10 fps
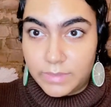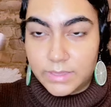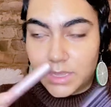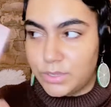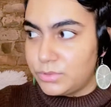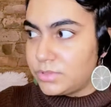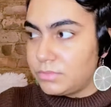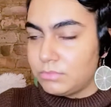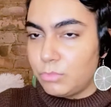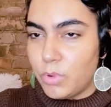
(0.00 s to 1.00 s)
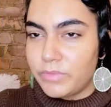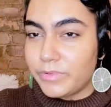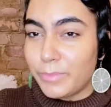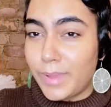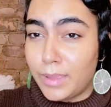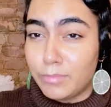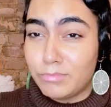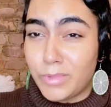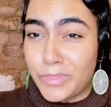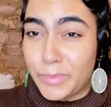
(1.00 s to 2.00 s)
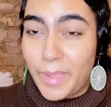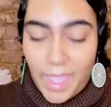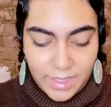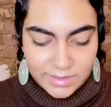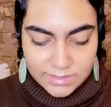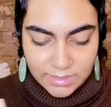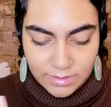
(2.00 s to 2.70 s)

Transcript: I used one from my other bags.